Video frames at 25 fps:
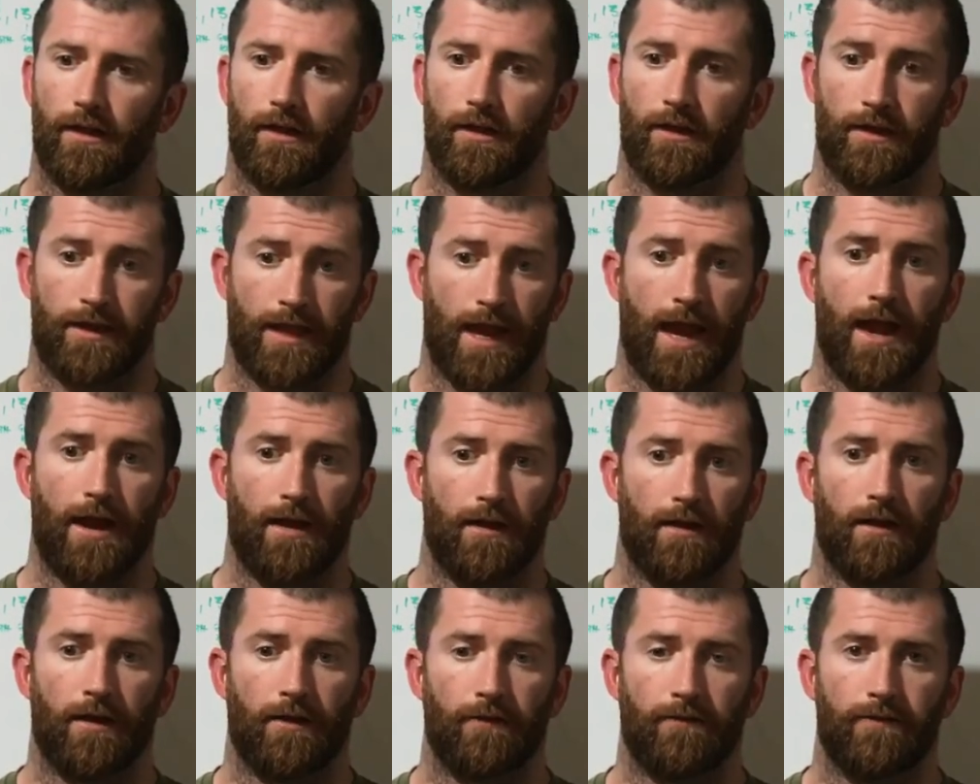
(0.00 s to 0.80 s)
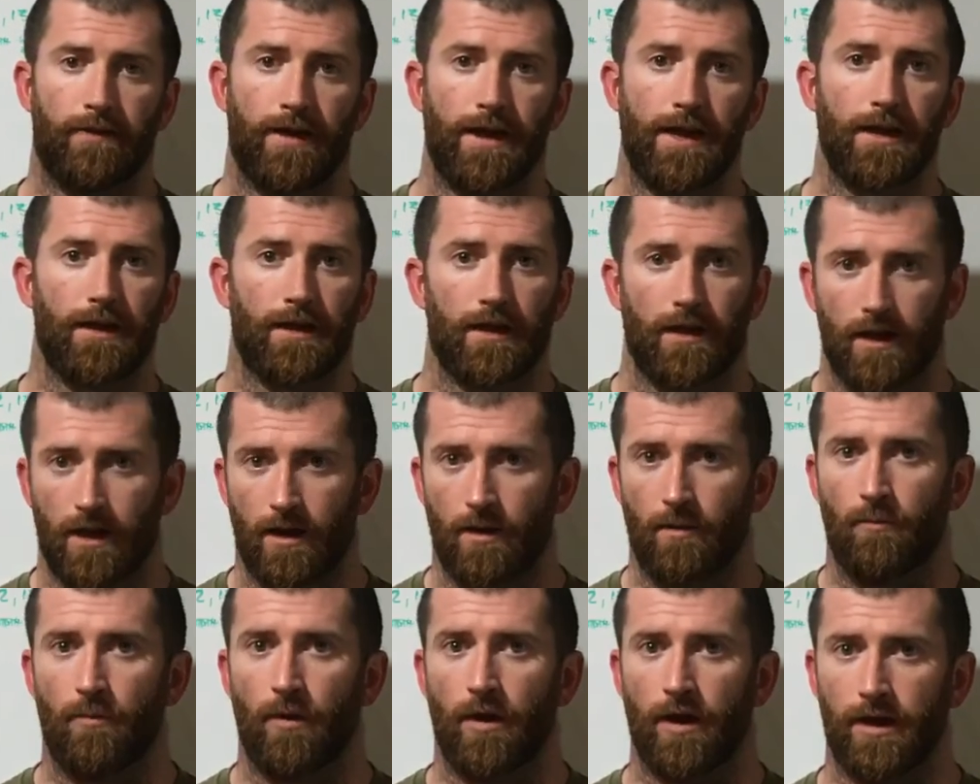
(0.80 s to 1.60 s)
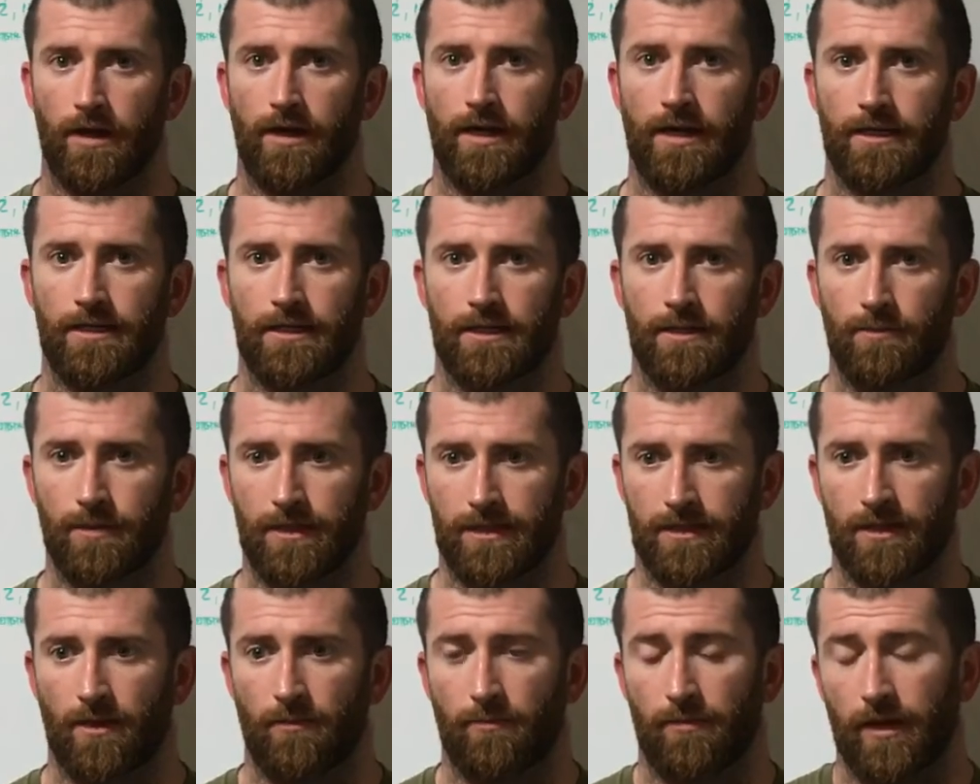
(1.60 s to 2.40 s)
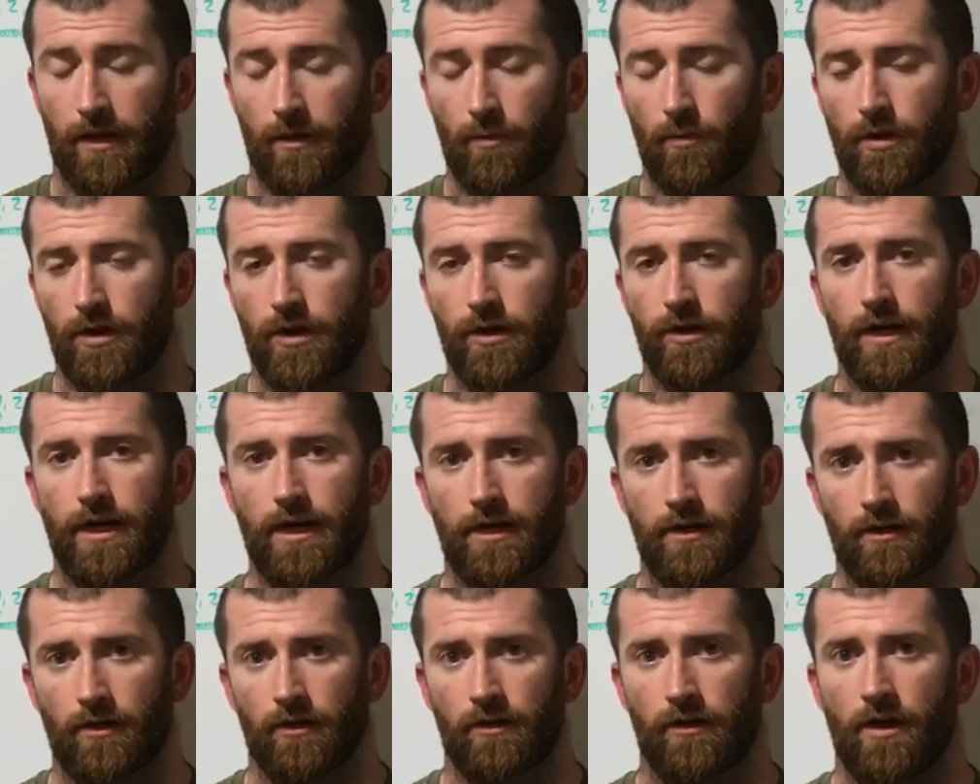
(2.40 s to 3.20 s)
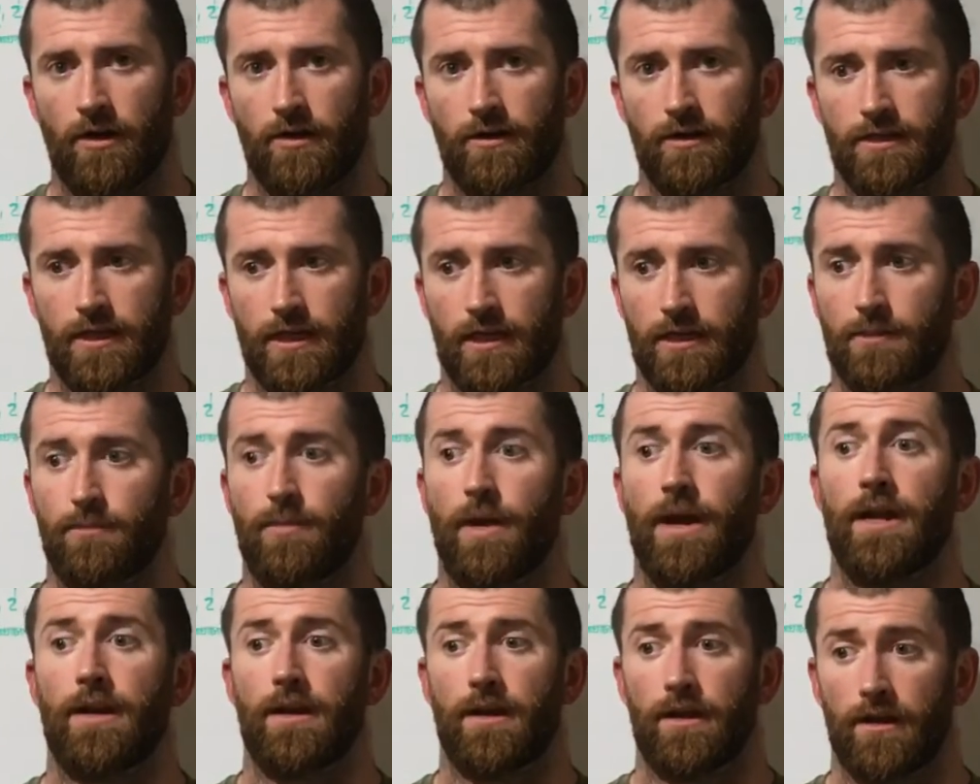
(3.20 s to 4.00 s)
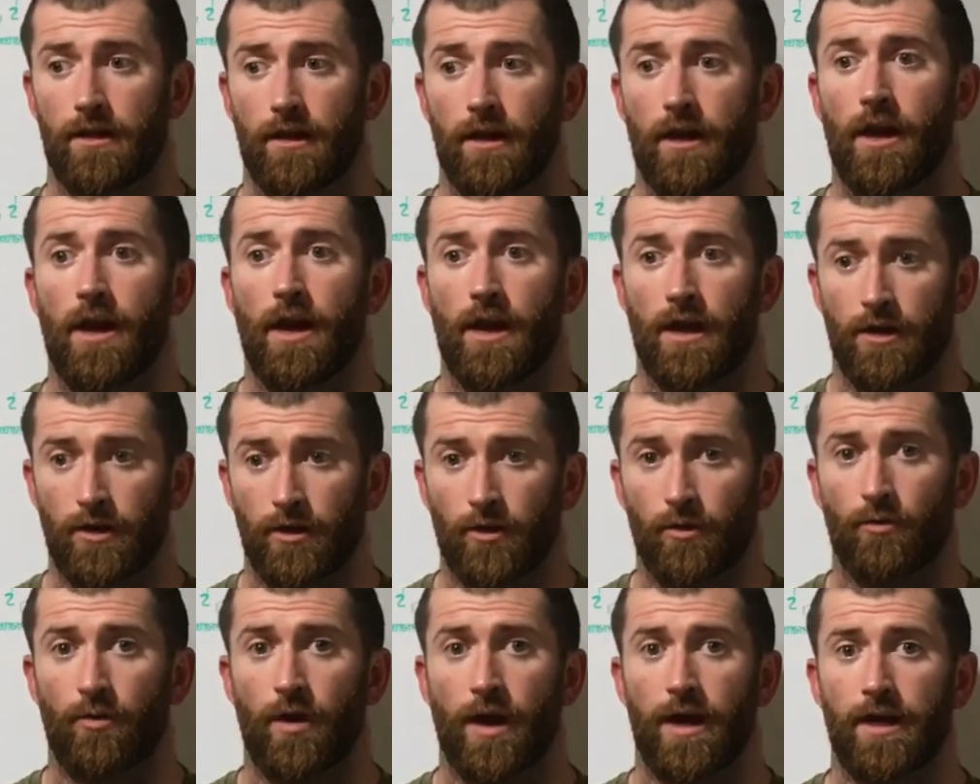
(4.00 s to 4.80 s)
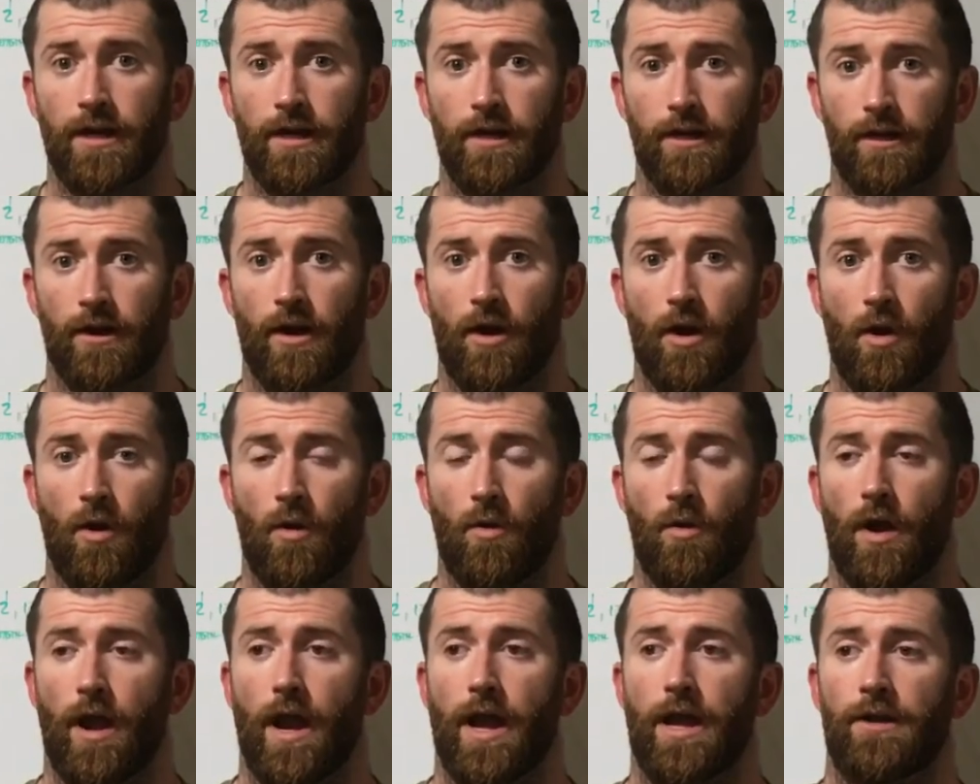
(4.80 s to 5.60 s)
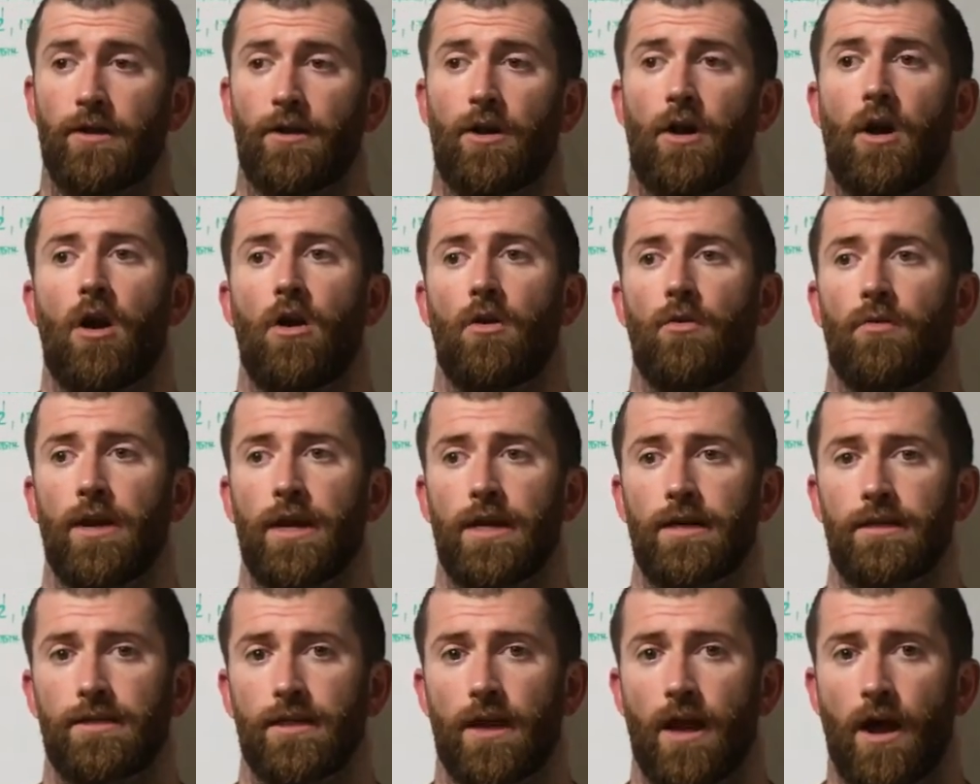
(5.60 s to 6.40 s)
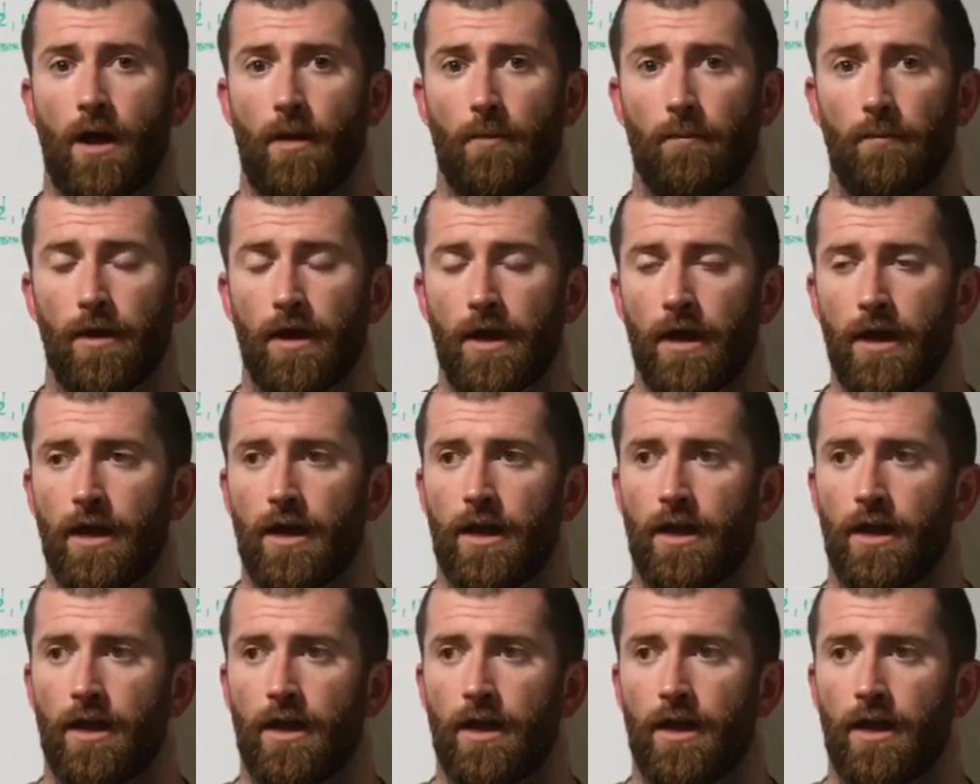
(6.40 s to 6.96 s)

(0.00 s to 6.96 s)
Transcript: that event, but it needs to be something where you're getting your lungs expanded, you're ready to go, and your heart rate's up.